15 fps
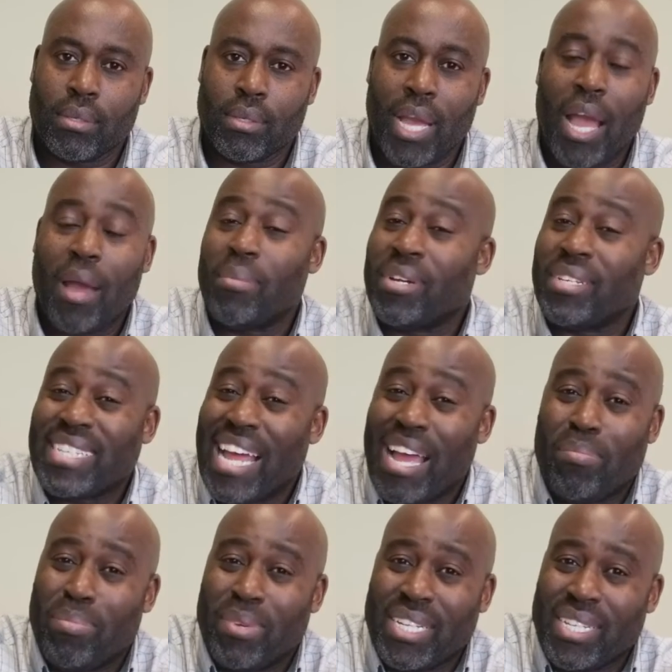How must
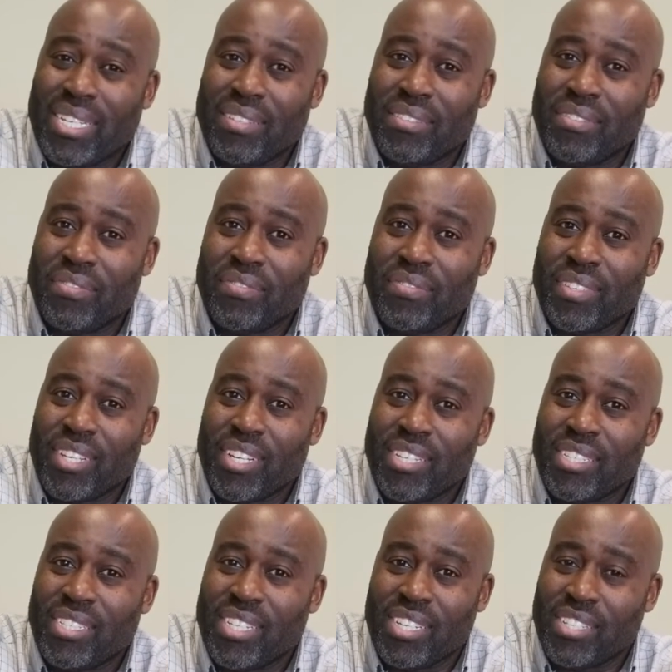I believe
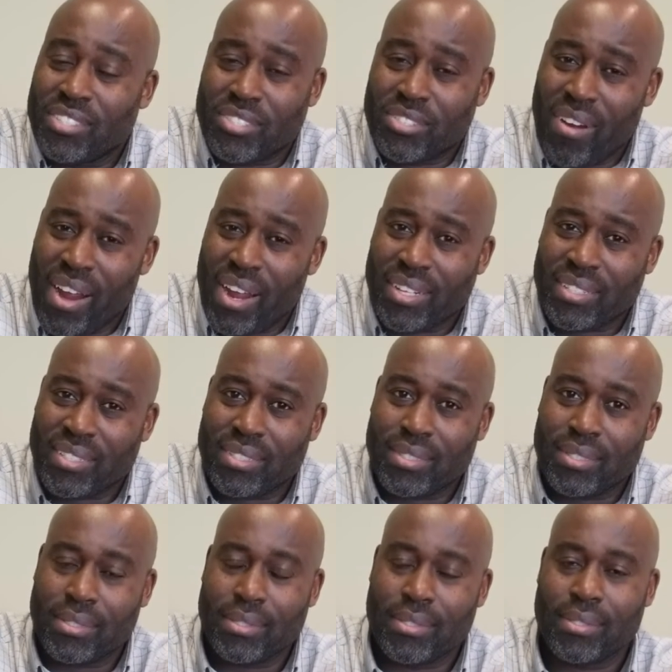in Jesus Christ?
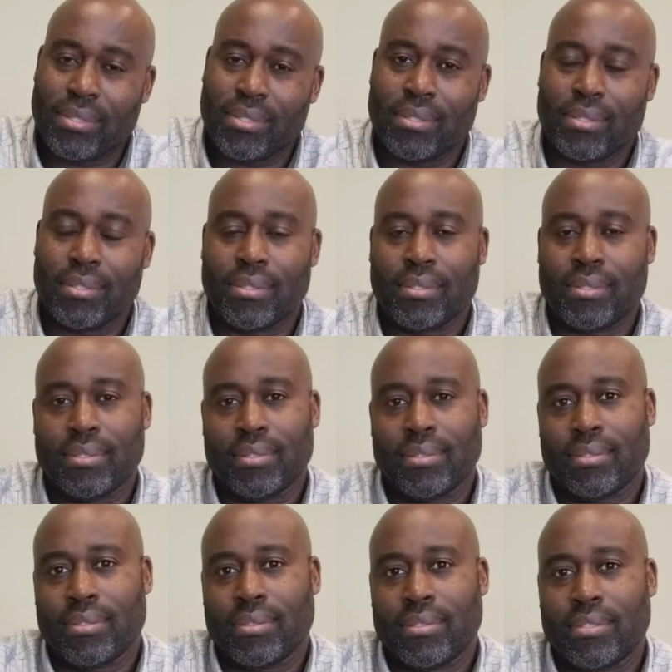
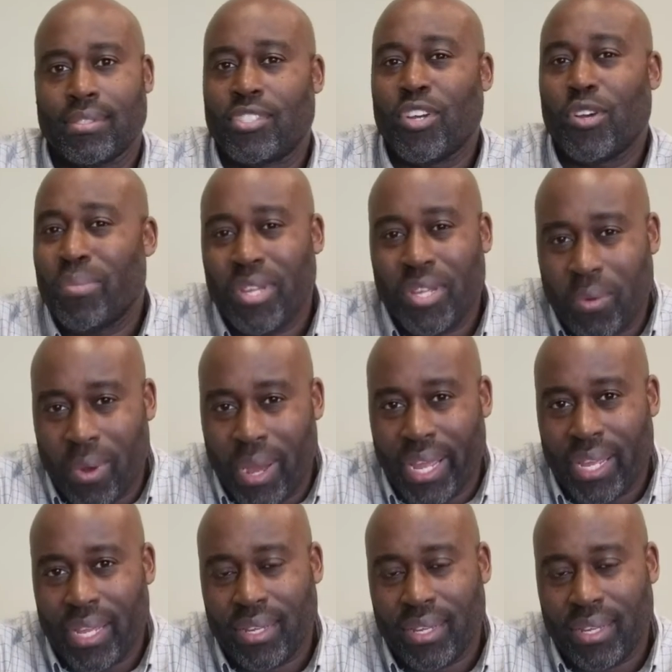Show me the way.